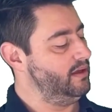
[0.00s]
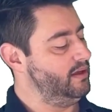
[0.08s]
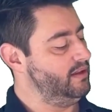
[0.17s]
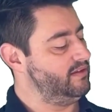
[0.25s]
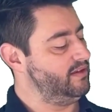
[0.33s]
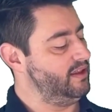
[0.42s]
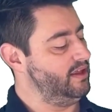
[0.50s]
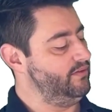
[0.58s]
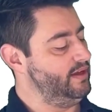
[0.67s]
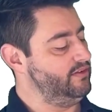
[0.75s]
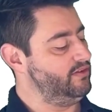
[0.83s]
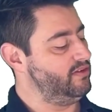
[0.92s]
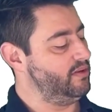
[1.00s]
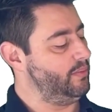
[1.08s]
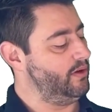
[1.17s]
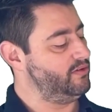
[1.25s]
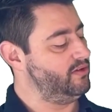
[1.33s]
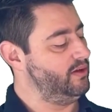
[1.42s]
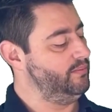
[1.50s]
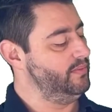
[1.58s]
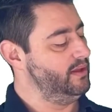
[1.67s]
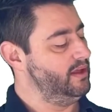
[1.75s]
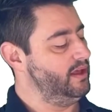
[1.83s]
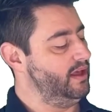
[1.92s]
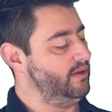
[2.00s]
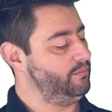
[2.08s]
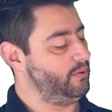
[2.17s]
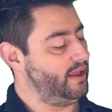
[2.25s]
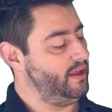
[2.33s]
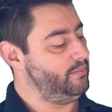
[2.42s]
until it reaches the bottom, applying